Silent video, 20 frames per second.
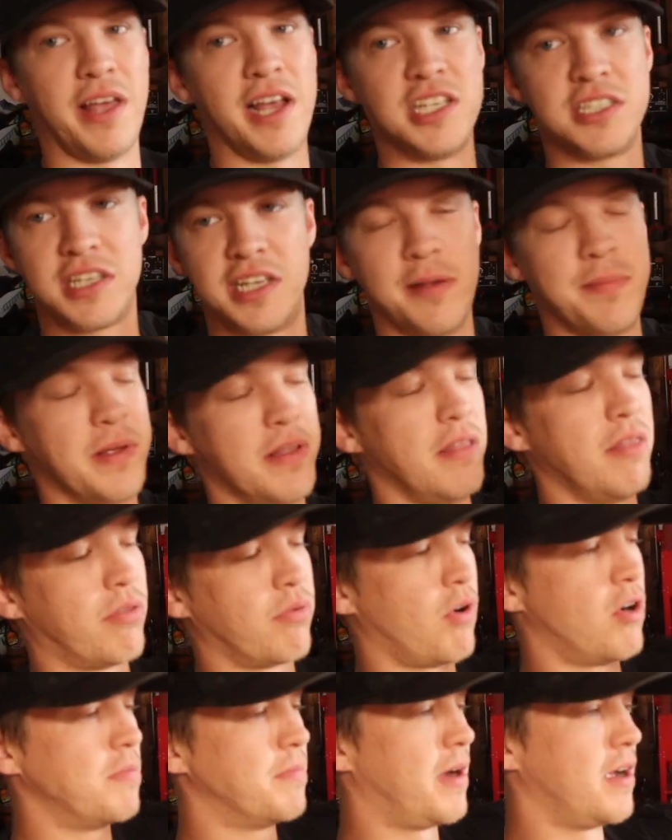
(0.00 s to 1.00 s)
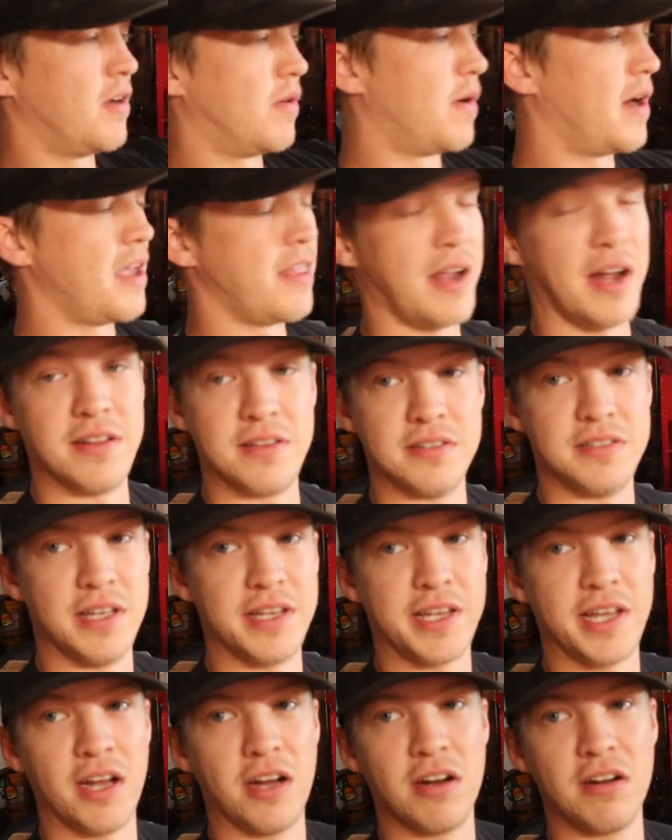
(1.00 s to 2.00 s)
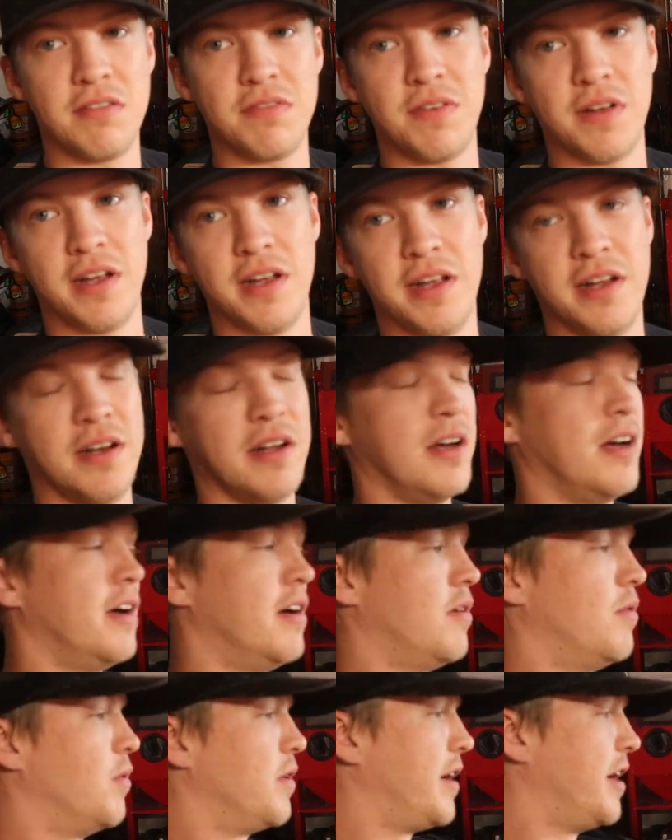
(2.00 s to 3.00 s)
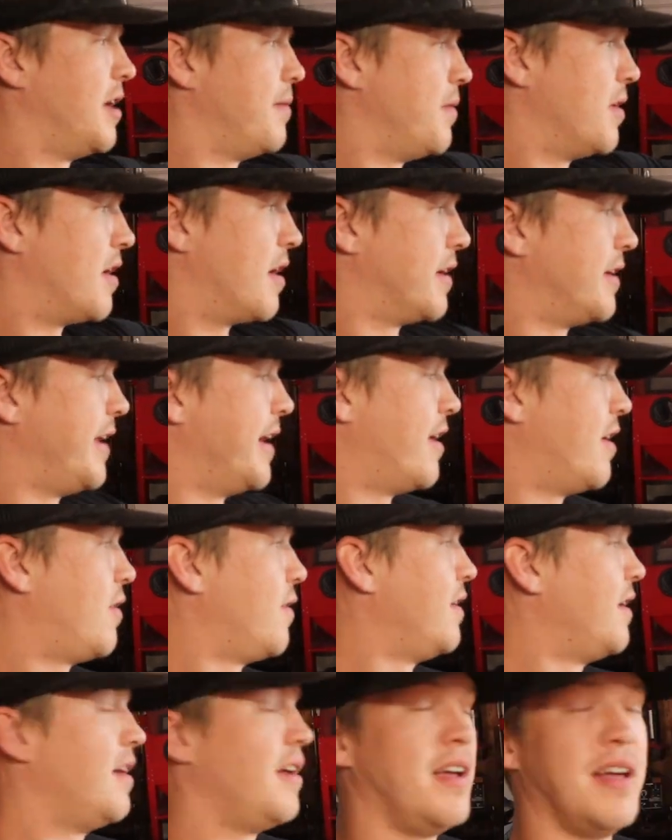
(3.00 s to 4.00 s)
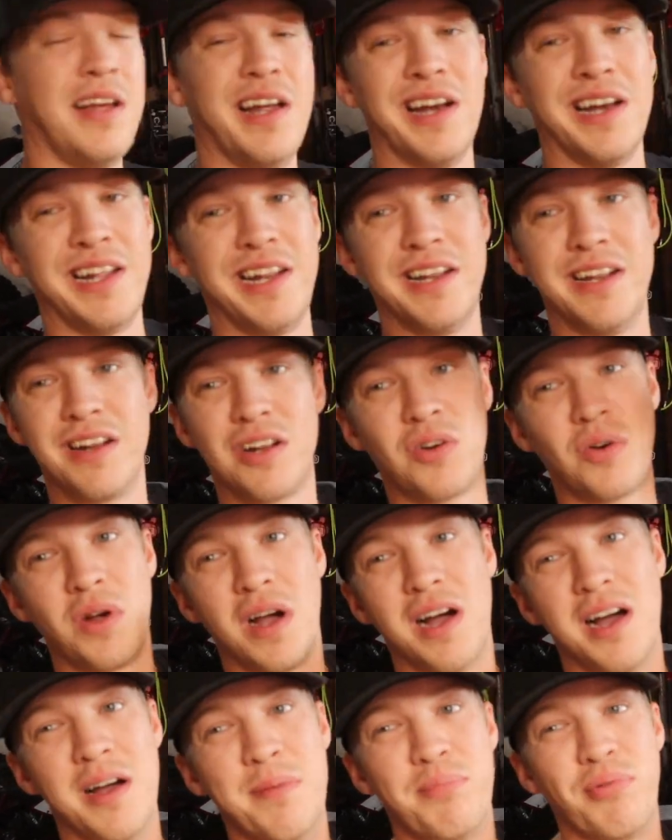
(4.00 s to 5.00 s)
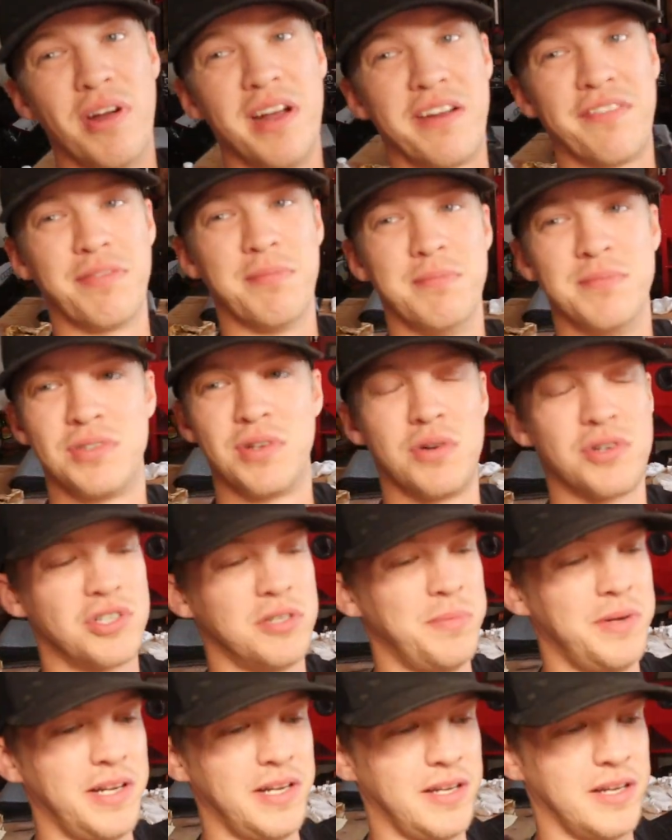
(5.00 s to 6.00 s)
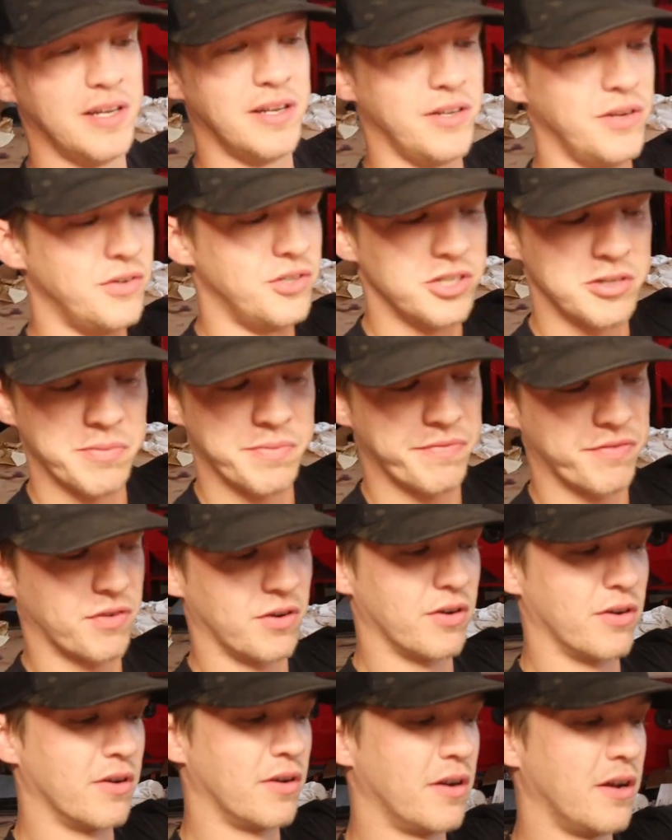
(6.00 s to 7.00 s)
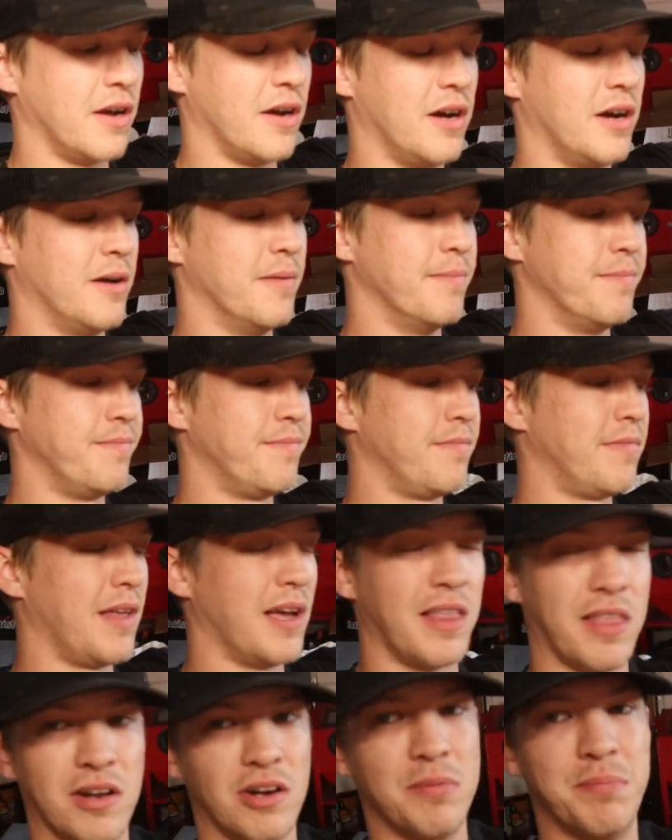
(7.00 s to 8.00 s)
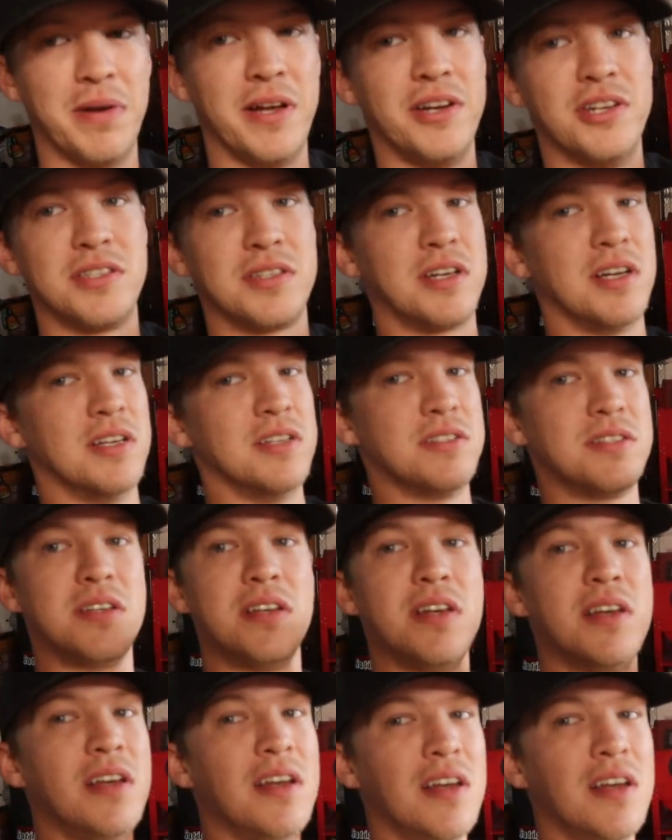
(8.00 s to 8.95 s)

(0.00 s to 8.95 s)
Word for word: things keep getting thrown my way that I have to take care of, and uh, we're getting them knocked out. Needed a uh, break from social media and YouTube for um, a little bit just because